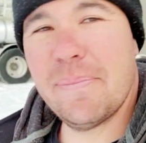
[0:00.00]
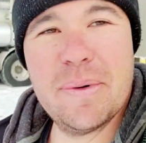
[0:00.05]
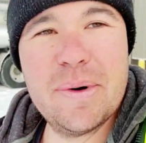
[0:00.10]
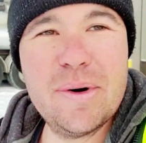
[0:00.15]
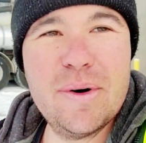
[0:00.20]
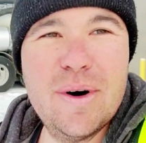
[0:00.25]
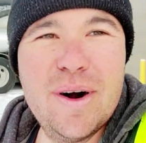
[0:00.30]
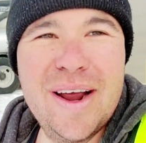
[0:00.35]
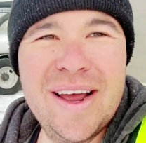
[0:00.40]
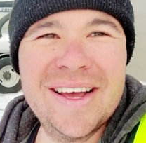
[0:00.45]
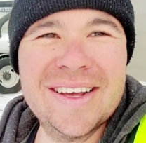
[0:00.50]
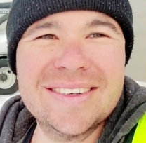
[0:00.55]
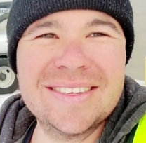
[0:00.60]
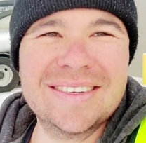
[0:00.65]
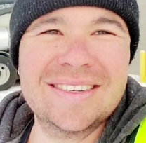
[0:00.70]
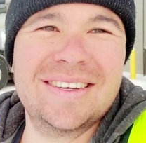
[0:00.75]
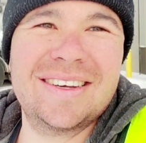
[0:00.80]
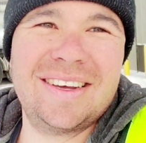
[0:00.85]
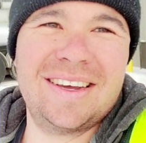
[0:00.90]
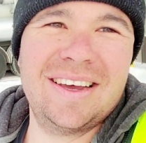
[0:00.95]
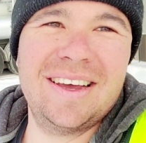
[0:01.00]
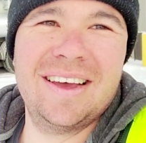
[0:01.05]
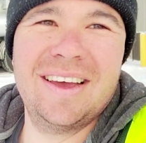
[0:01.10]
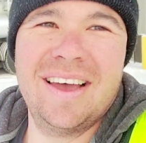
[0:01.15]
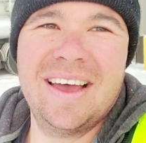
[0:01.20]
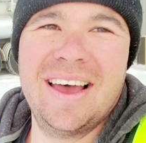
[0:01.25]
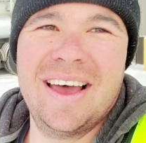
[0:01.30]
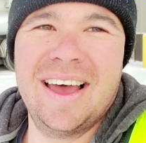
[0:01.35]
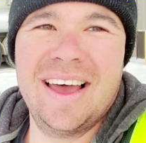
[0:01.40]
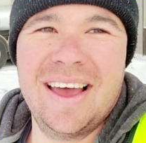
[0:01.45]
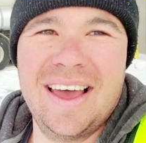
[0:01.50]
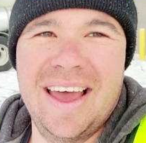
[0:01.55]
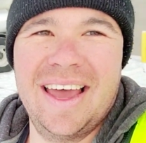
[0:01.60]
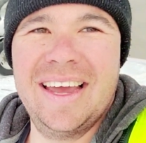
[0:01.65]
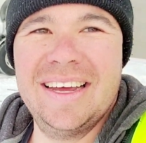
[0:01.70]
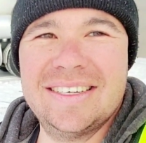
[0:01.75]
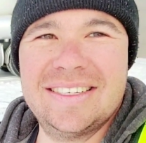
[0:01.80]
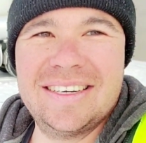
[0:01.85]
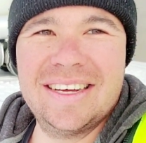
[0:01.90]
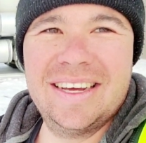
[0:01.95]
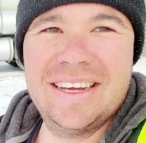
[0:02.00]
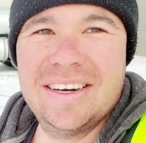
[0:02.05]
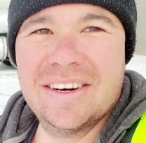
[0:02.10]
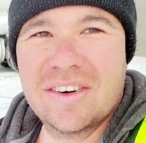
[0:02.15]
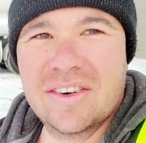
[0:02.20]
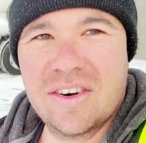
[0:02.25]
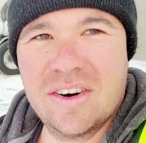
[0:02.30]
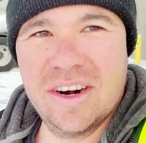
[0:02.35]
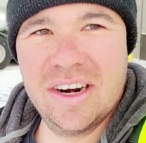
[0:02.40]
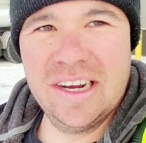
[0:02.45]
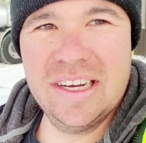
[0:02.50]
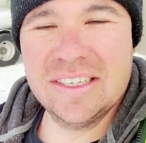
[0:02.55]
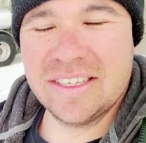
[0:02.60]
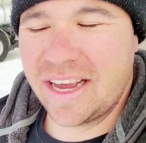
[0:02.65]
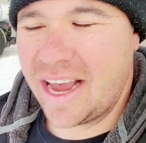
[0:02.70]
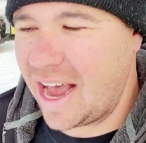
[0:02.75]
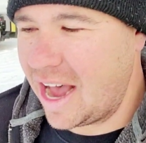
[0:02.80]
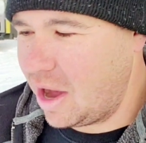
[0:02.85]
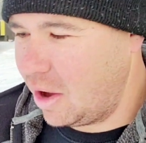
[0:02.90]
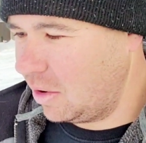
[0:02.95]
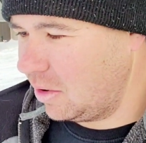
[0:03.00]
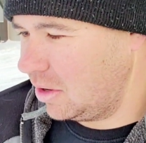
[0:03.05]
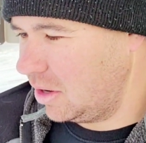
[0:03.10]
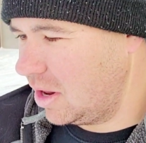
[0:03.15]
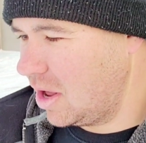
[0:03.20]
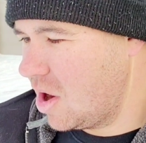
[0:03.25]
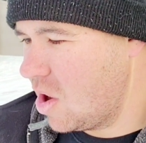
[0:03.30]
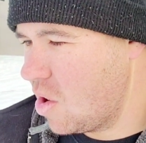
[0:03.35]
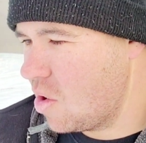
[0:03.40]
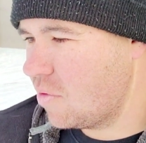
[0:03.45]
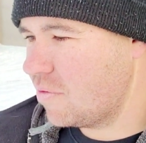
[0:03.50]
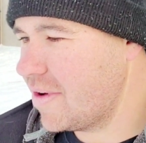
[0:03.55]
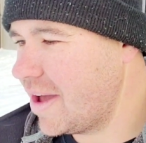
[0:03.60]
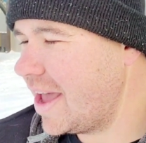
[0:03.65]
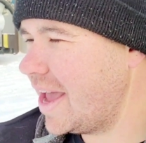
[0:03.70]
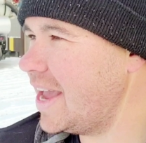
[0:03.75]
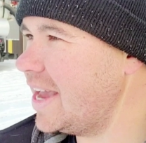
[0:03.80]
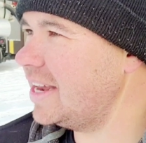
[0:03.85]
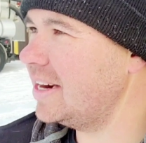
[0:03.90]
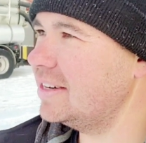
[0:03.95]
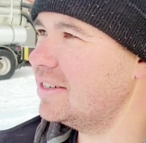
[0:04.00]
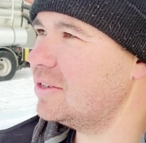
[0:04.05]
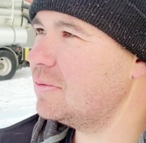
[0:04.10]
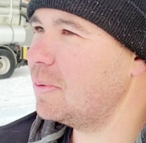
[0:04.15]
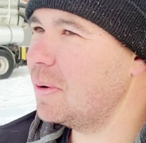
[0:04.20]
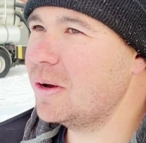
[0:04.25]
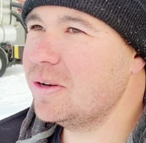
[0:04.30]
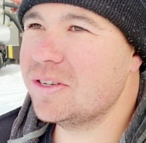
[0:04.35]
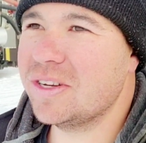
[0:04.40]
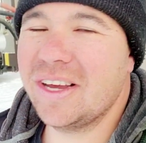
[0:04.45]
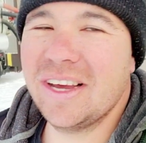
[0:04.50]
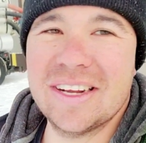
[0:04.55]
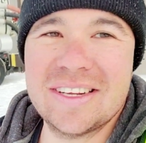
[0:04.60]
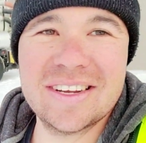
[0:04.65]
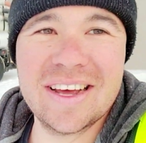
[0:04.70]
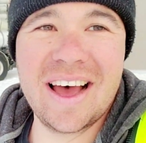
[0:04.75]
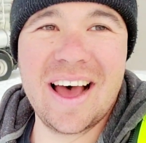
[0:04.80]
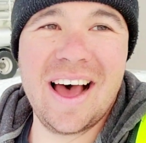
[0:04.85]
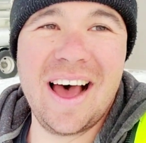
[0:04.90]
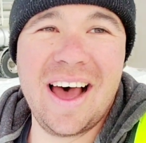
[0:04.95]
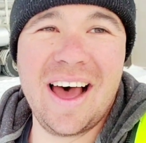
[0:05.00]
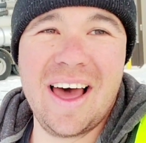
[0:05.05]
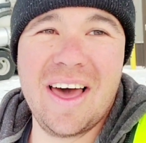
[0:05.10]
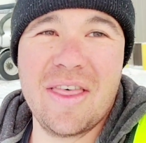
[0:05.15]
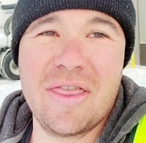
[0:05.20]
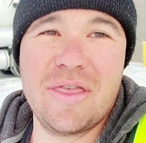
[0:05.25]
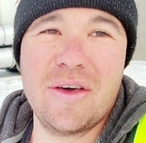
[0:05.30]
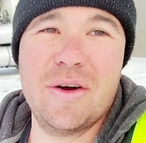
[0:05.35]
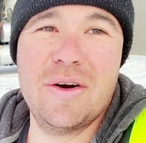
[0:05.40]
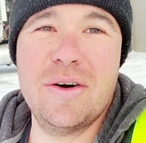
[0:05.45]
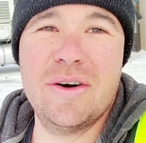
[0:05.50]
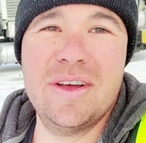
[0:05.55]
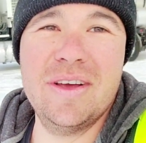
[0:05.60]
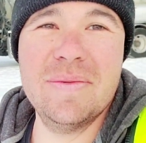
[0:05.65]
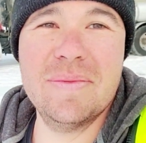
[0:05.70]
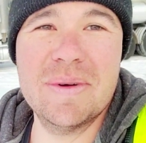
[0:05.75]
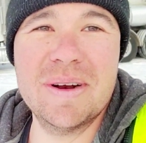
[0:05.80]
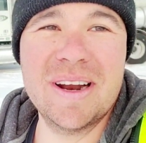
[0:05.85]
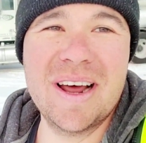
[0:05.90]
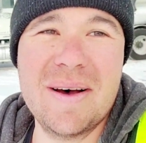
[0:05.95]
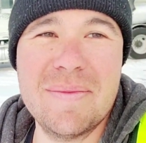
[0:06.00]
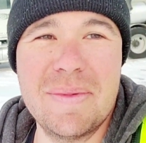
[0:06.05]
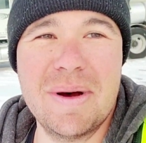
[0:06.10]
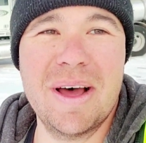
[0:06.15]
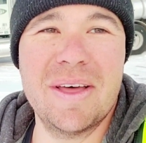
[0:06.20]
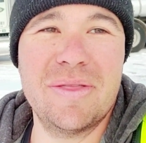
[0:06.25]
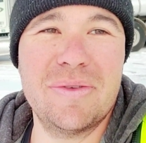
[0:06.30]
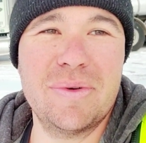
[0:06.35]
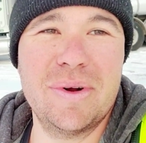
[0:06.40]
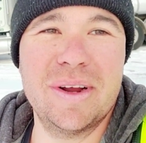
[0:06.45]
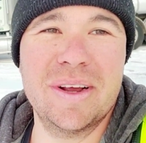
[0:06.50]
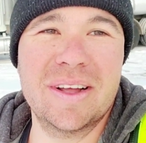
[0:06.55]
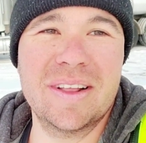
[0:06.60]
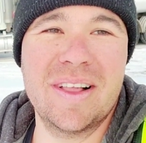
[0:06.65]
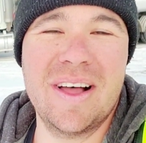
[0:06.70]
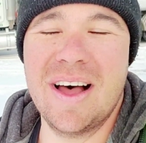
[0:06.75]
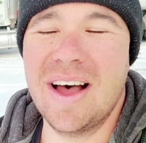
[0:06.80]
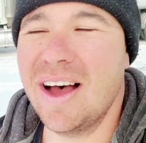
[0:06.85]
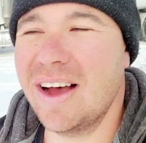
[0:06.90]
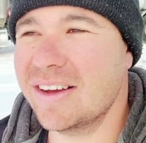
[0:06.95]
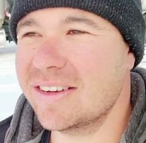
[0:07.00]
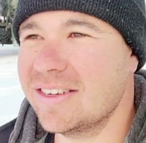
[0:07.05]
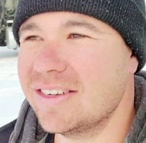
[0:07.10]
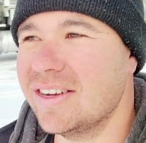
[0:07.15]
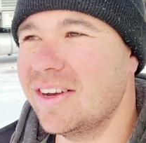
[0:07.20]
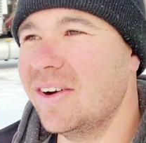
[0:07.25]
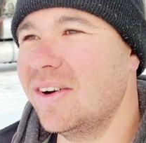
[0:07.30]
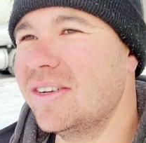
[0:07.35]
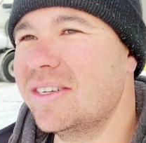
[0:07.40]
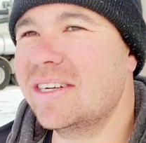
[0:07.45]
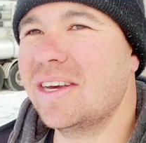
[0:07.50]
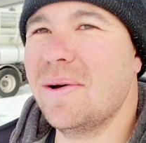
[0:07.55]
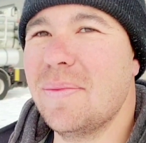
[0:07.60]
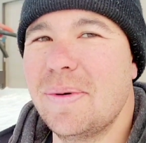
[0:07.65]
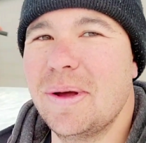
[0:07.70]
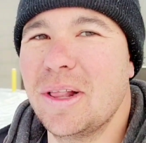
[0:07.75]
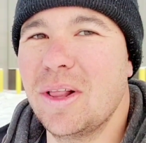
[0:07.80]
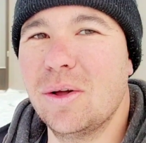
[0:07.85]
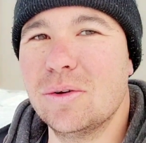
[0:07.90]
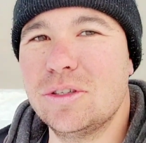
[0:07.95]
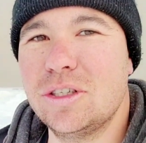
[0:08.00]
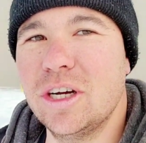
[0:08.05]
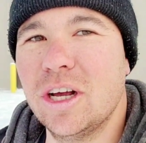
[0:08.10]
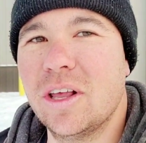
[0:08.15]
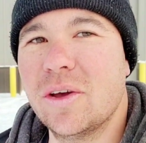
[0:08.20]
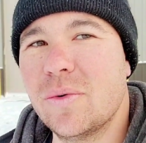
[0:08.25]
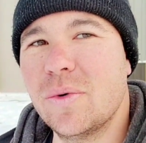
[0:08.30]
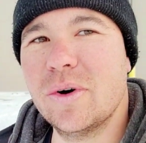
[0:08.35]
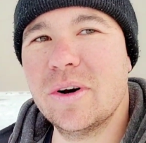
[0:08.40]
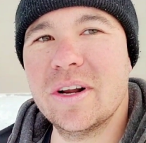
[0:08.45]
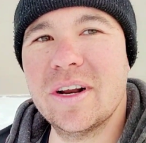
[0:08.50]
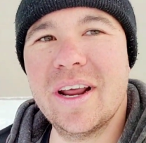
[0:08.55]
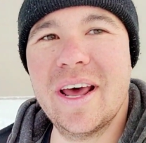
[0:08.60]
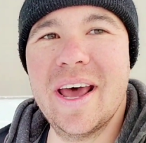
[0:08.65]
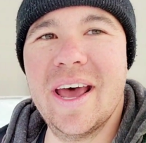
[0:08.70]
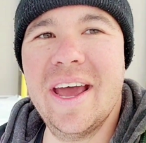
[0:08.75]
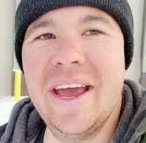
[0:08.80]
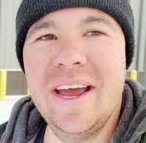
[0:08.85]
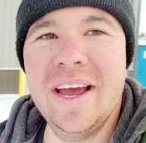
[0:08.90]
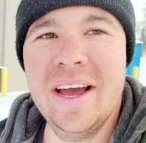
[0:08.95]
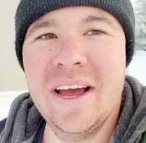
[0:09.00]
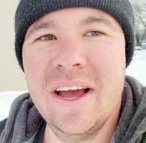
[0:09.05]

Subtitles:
brisk 18 degrees out, low of 8. It's supposed to get to a high of 30, but not by 3 o'clock, so it's going to be a little chilly one today.